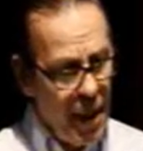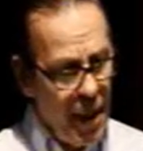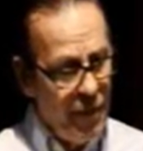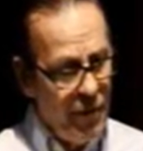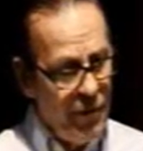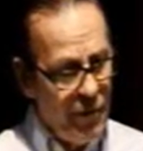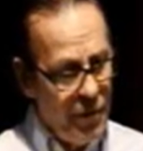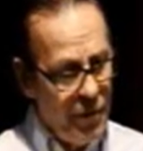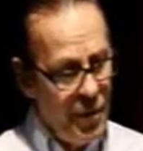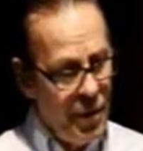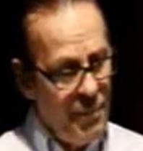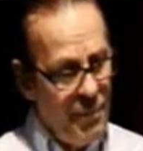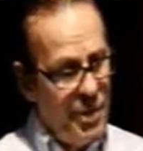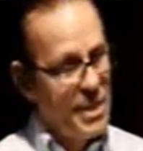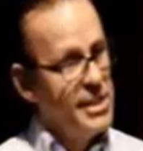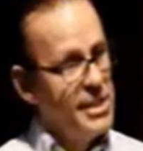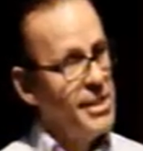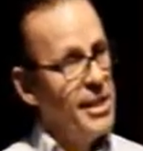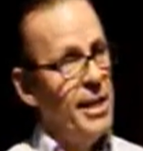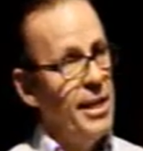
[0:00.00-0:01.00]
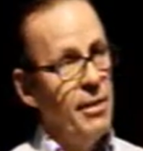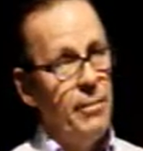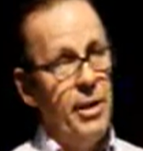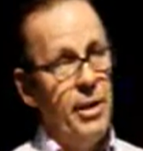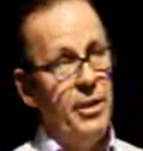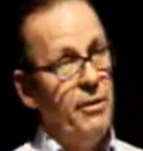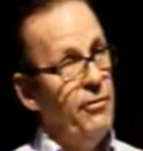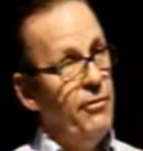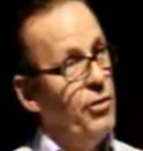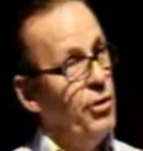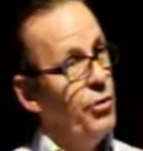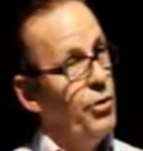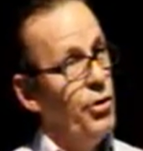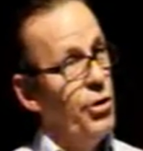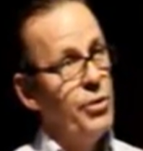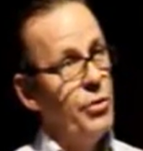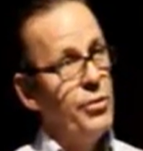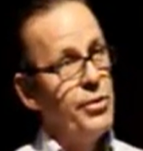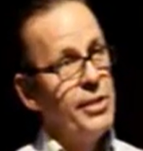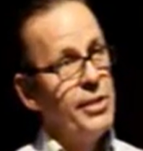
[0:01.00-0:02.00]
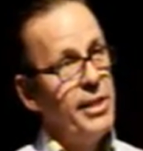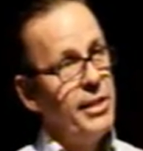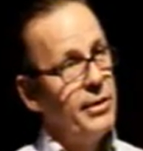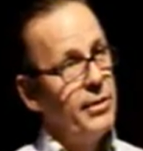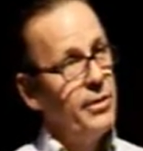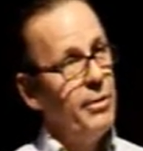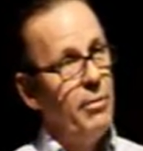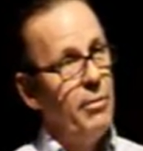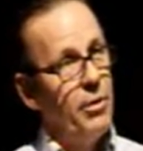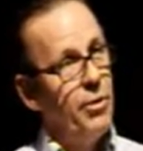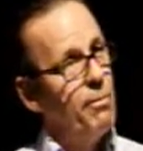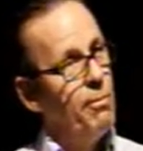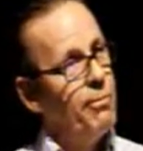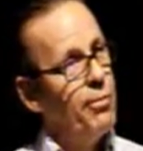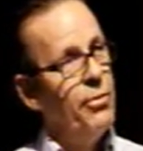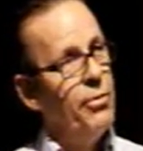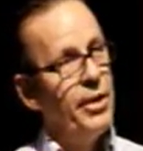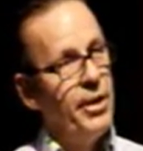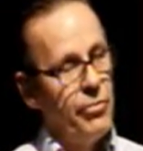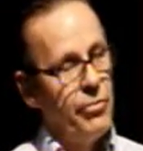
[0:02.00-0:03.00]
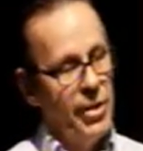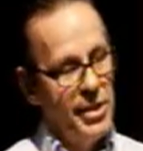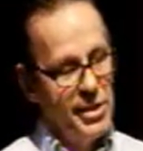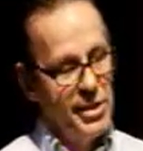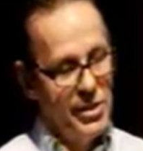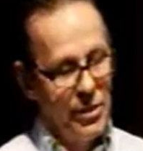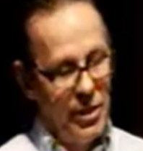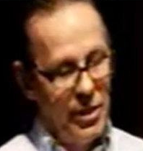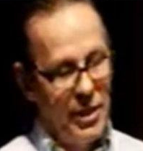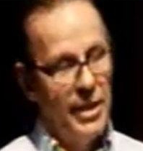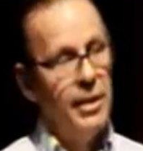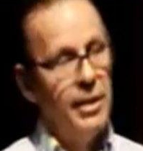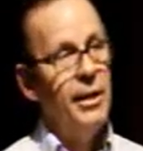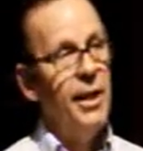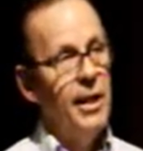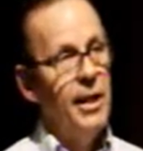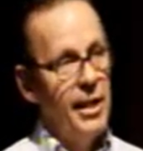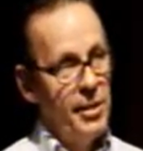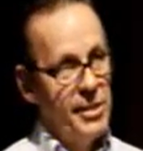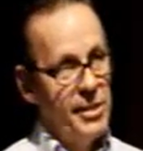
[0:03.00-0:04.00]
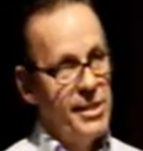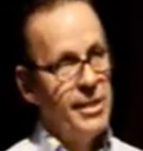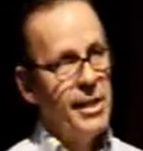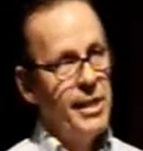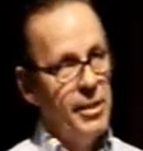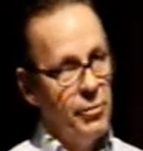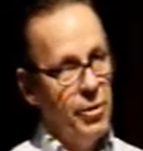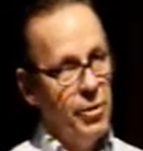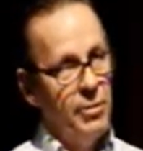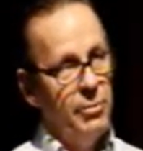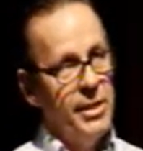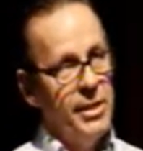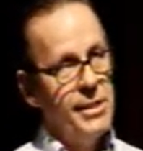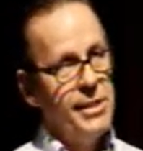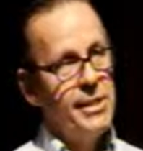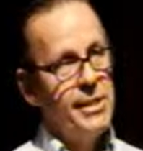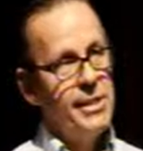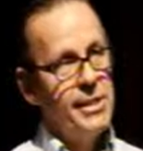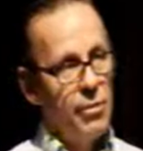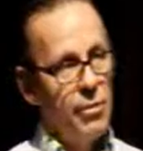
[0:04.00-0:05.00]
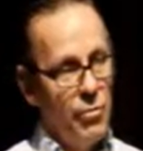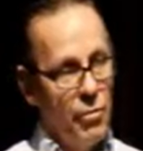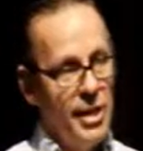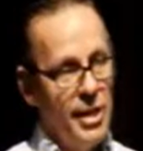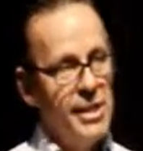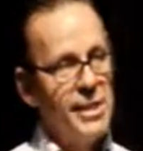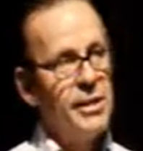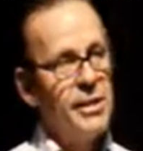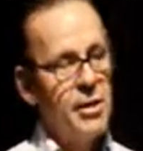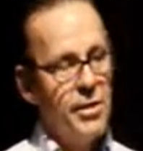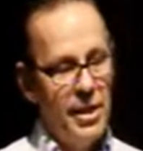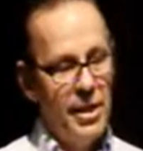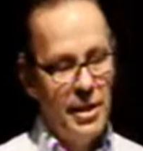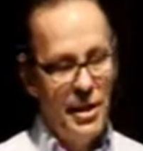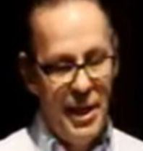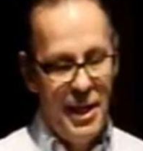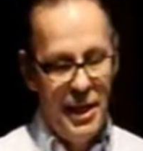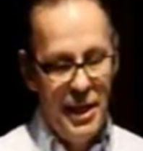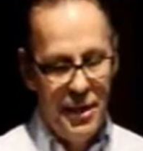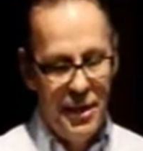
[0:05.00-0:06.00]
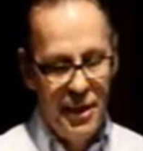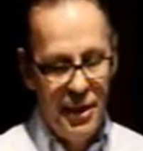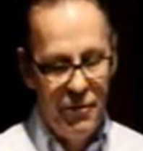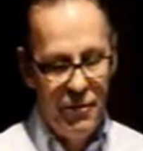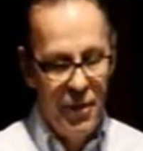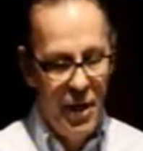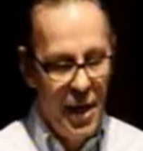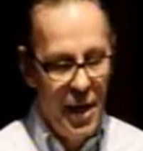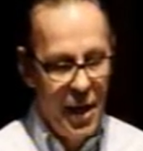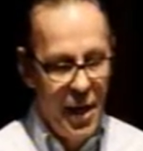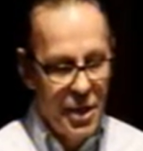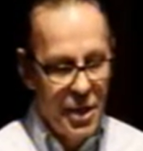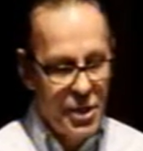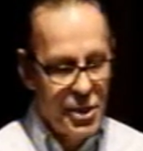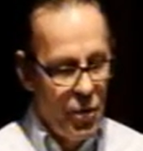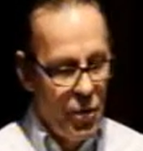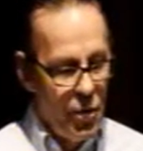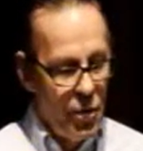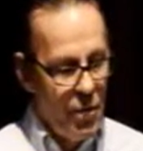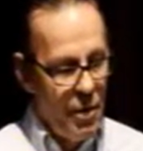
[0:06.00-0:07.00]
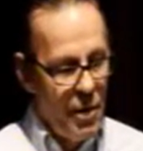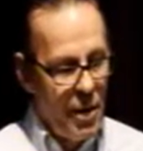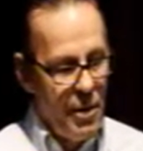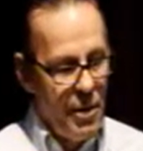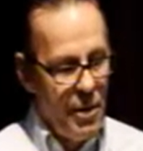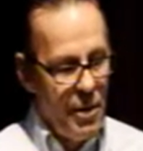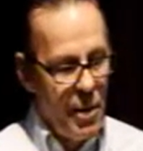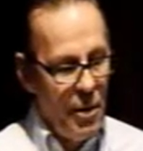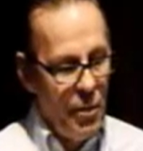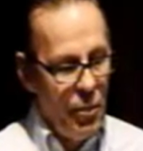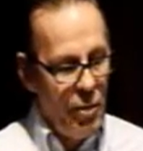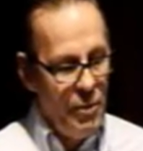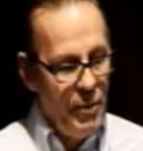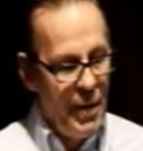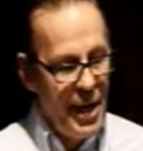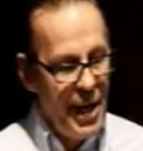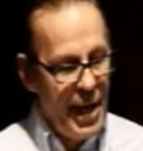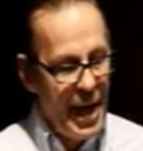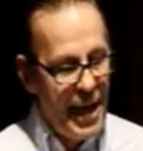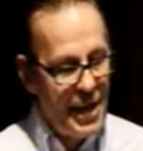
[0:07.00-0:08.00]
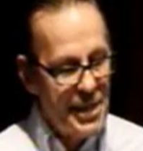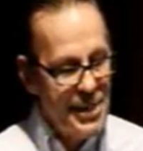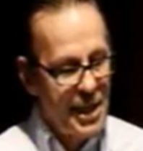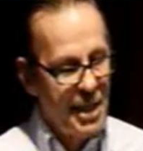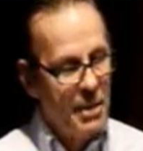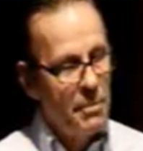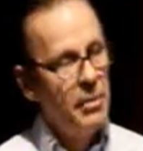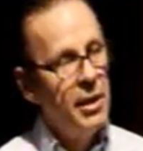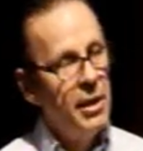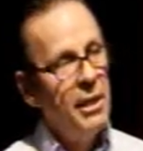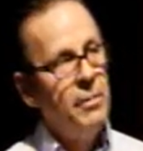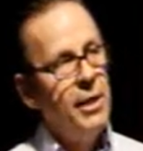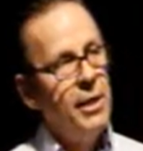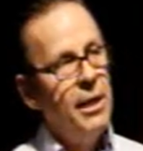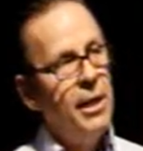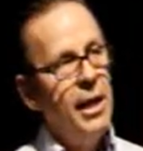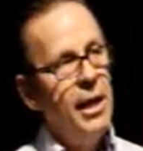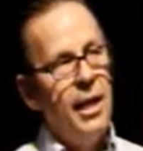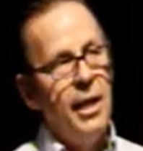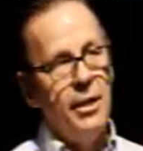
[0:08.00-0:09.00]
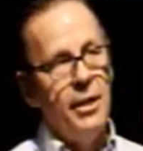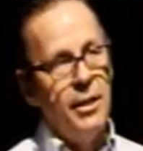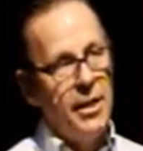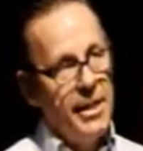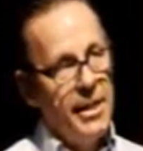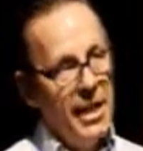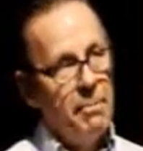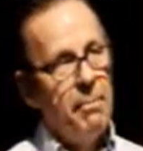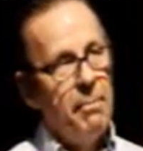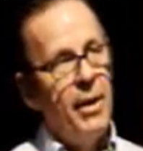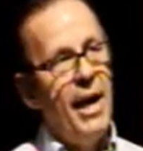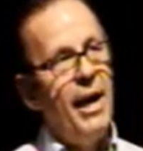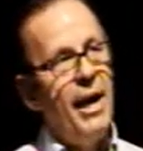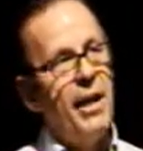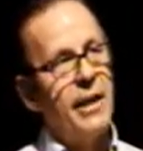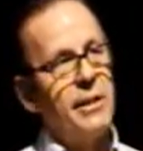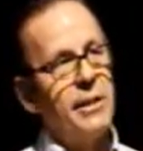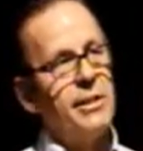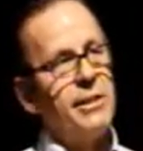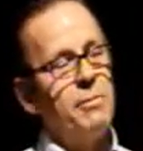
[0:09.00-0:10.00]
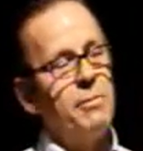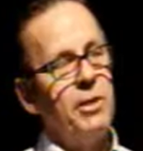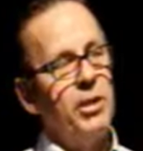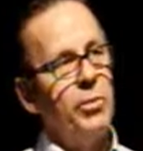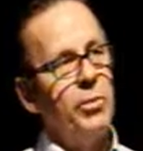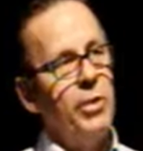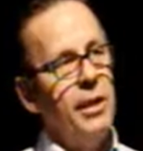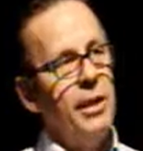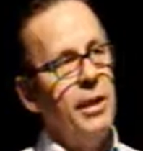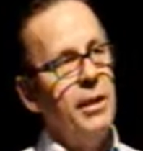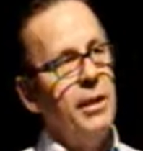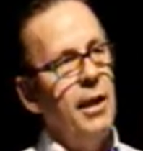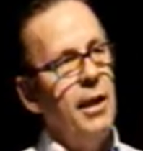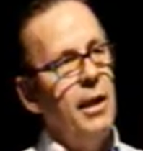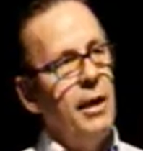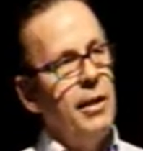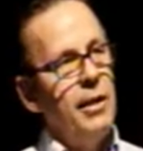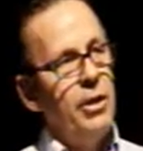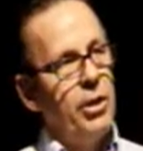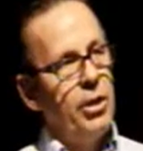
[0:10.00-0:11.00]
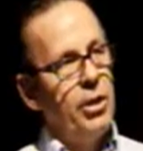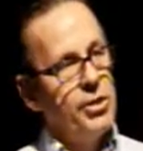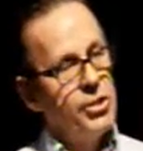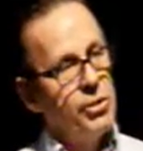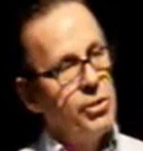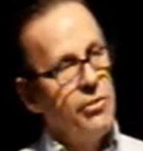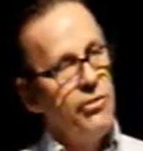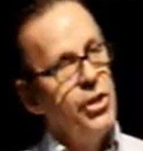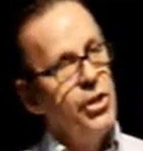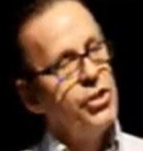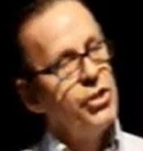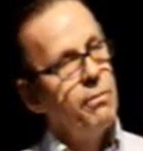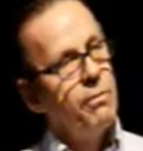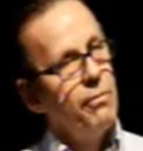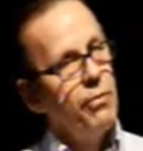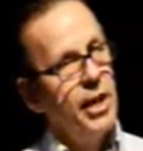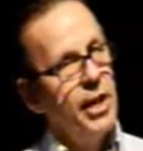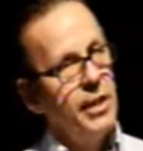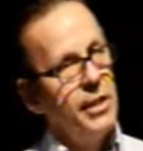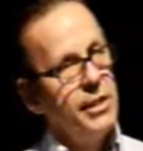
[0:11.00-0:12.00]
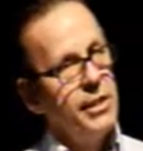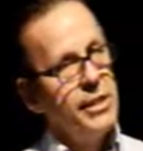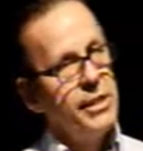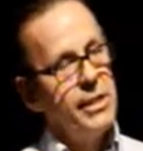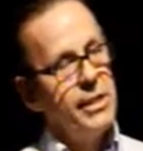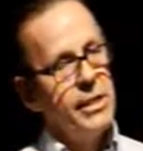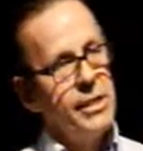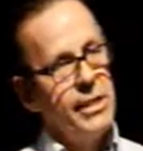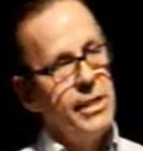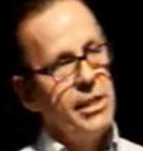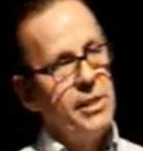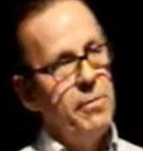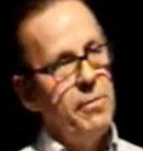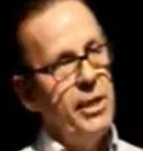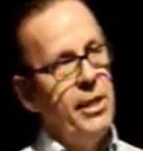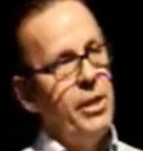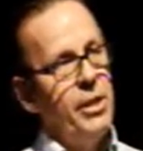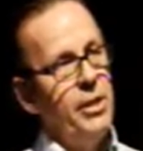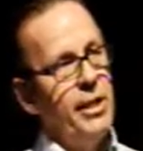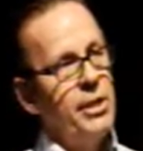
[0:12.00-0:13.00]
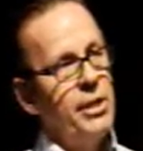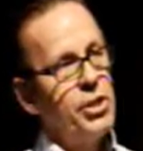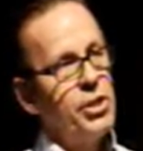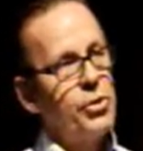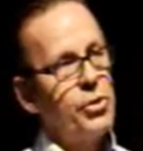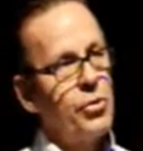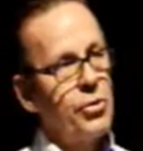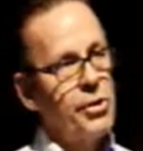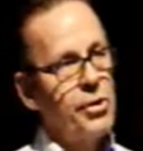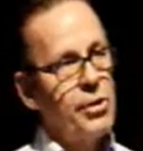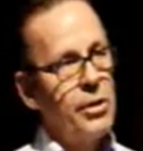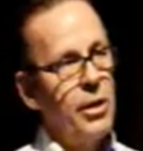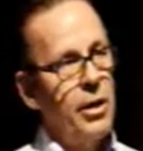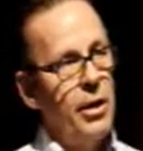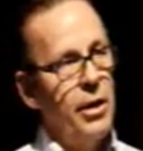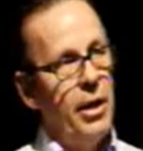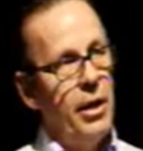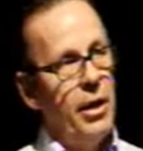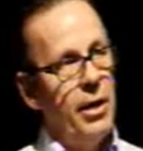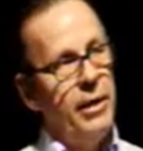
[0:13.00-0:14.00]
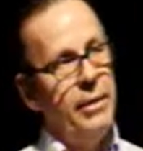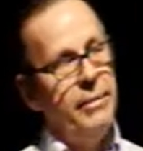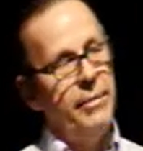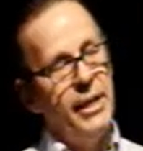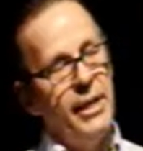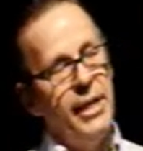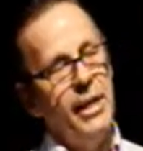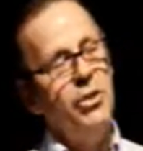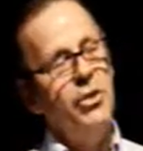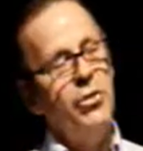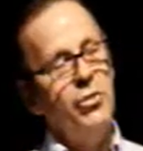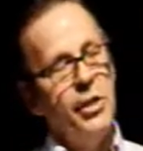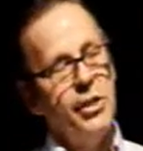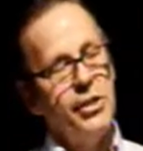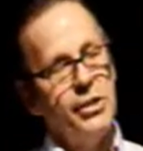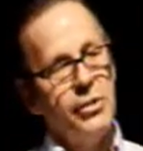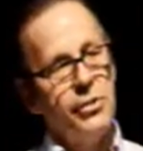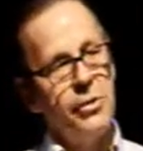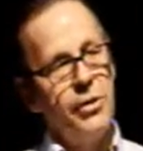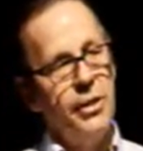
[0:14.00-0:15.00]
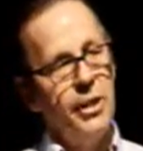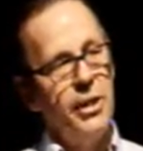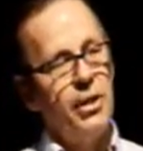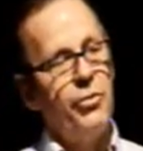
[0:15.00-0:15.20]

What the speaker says: I'm not saying about if we use it on a poorly irrigated soil, it will be really starting negative. So we may ask if maybe the net balance between the conservation practices as being a net source, an increase or a